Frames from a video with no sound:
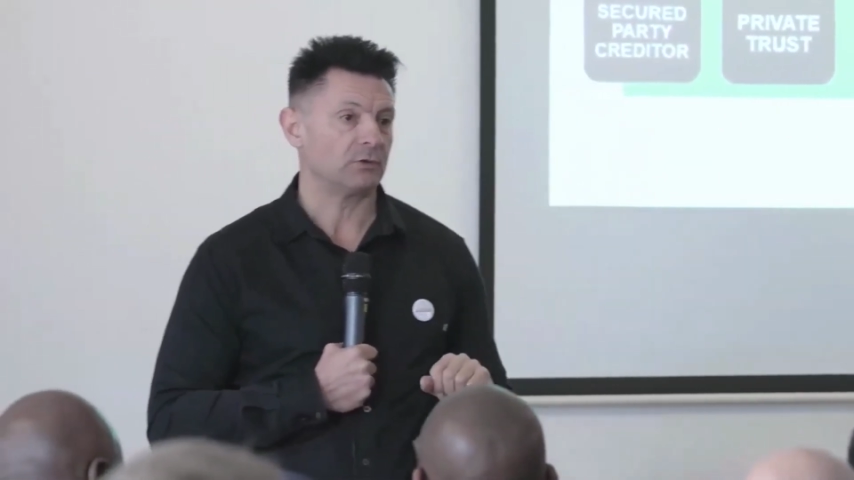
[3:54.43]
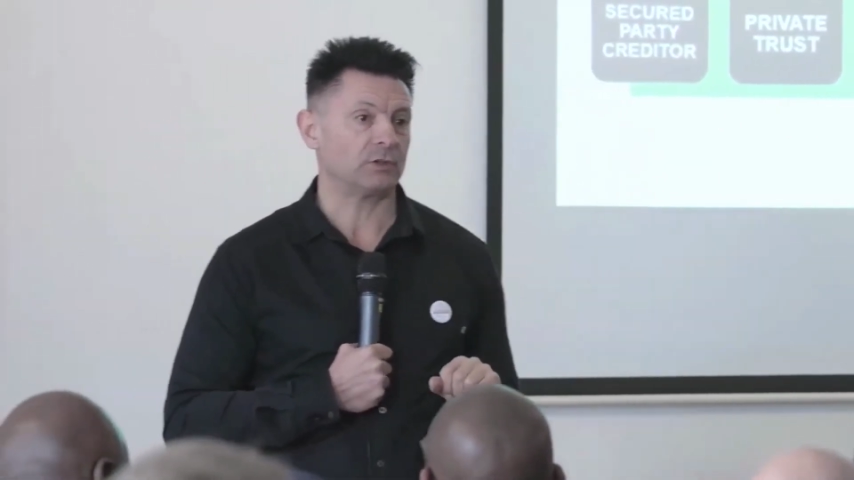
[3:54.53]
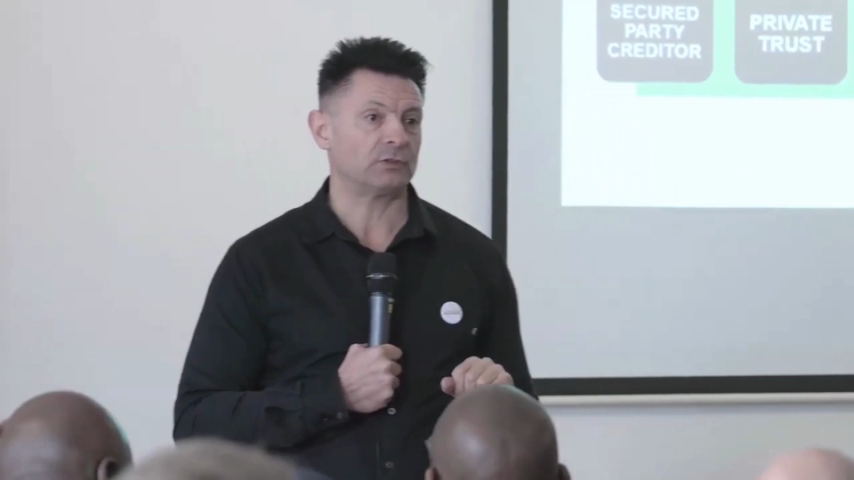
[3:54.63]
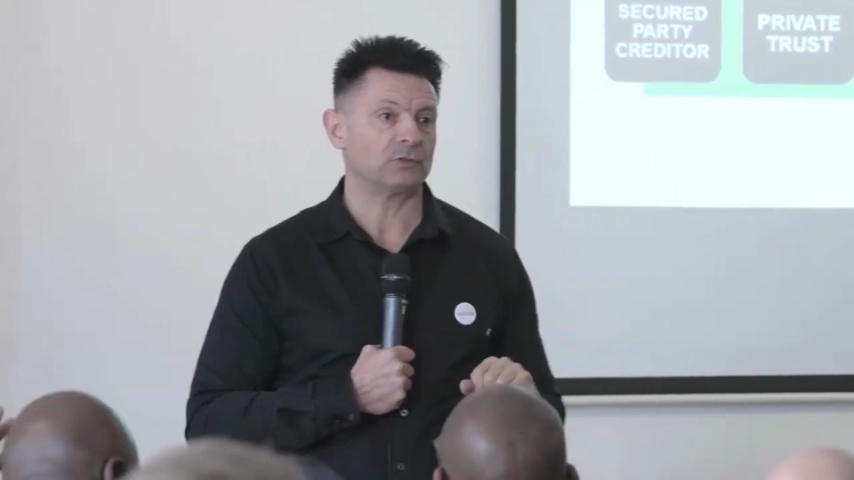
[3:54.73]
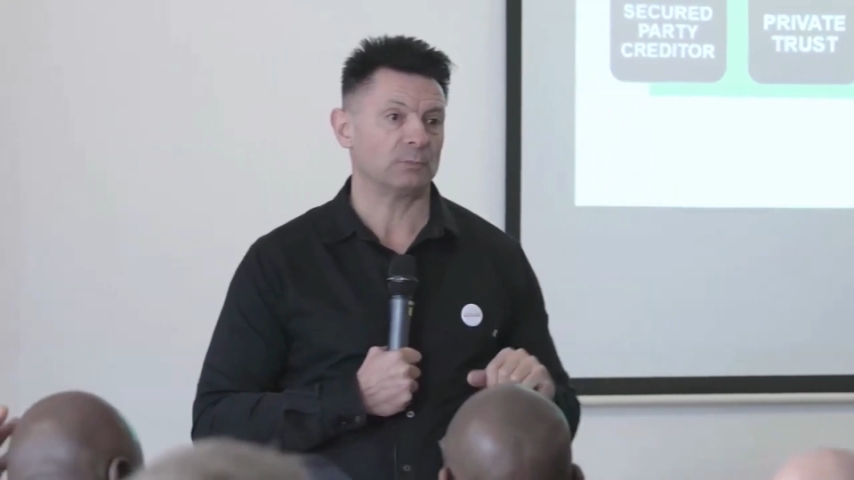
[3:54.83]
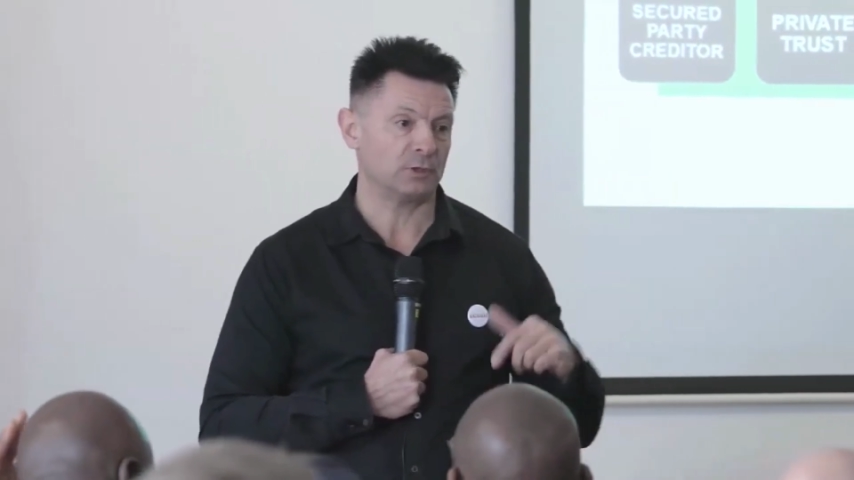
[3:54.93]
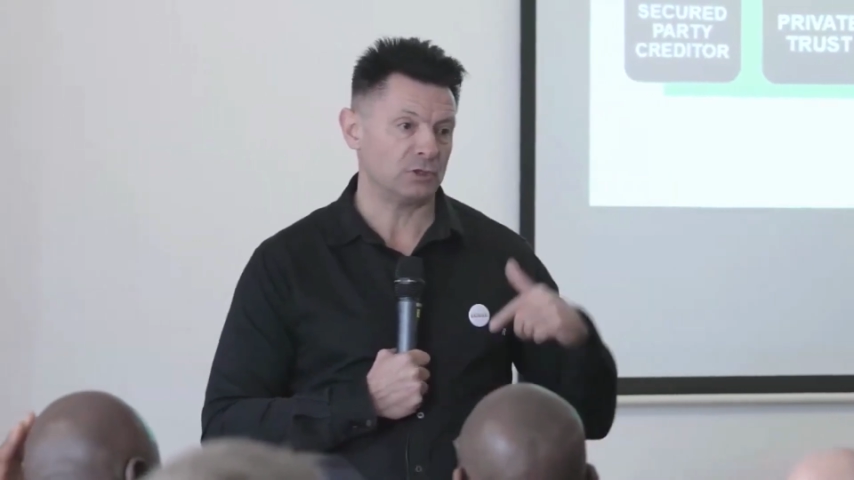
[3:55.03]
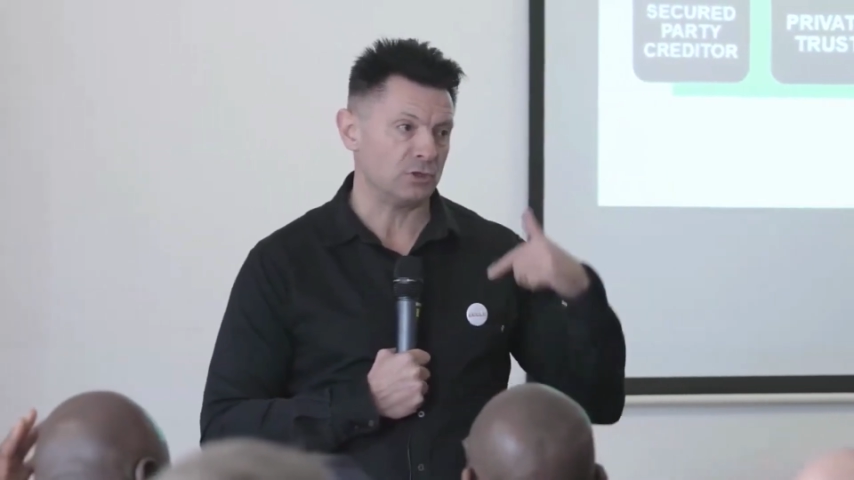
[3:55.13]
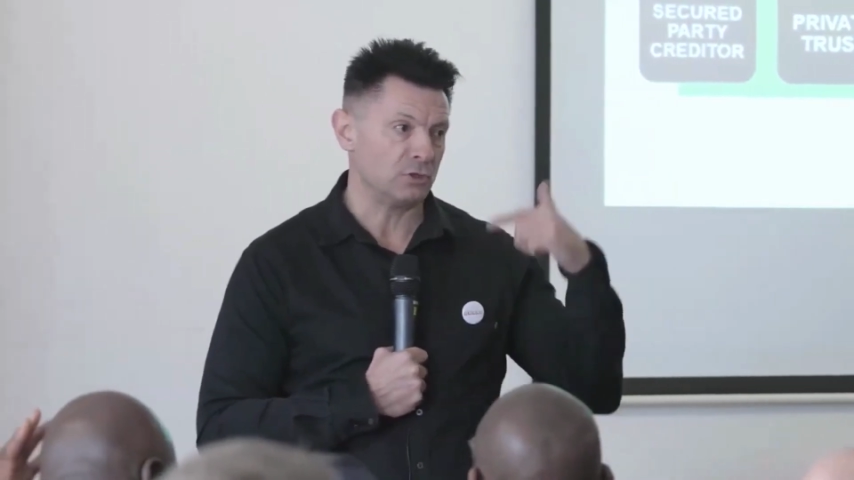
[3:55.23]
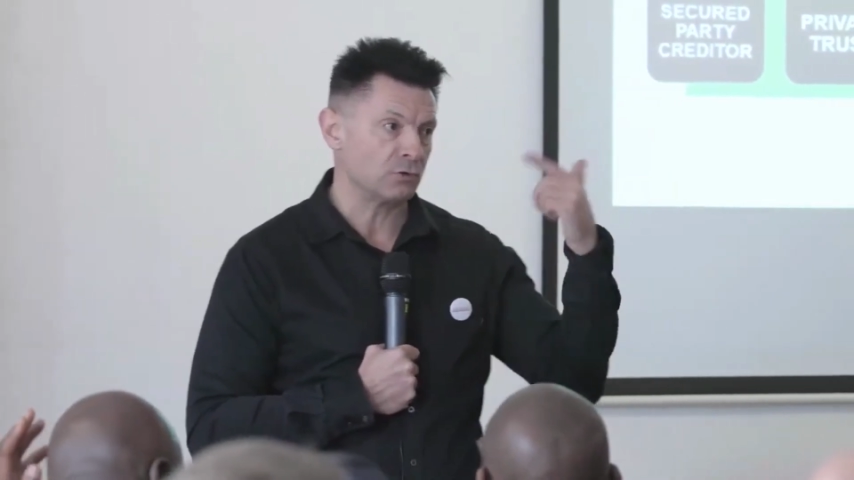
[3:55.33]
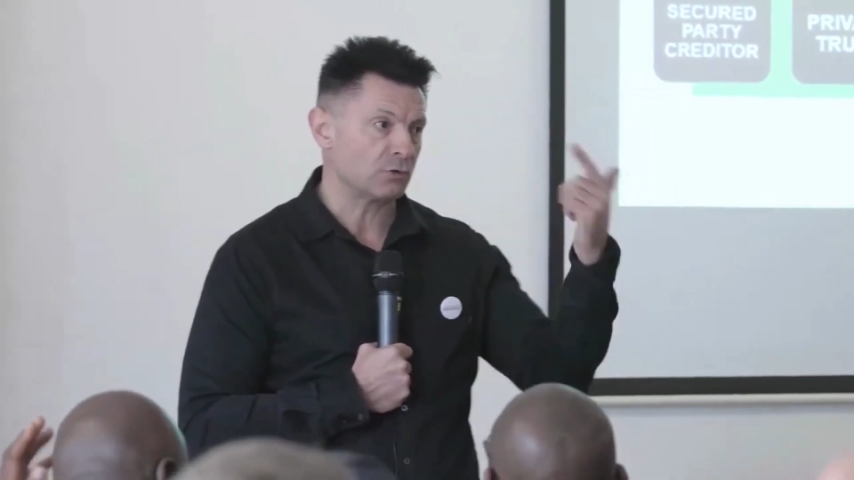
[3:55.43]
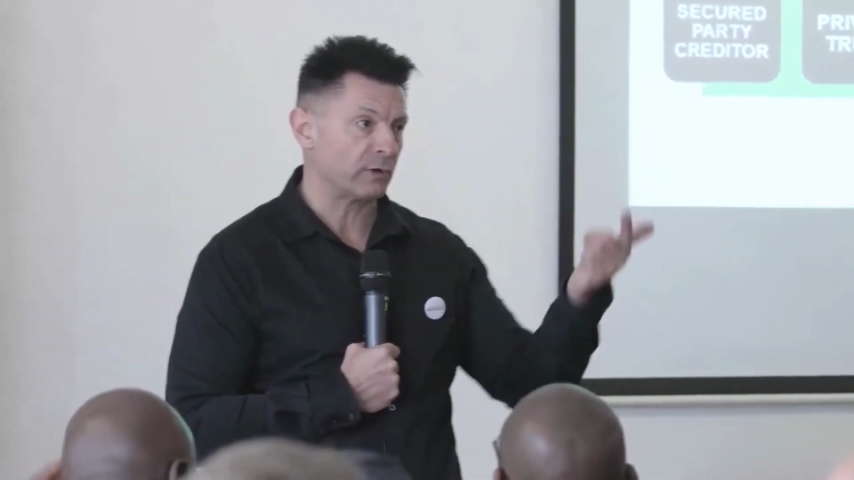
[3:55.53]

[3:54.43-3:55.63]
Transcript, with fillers: the system and new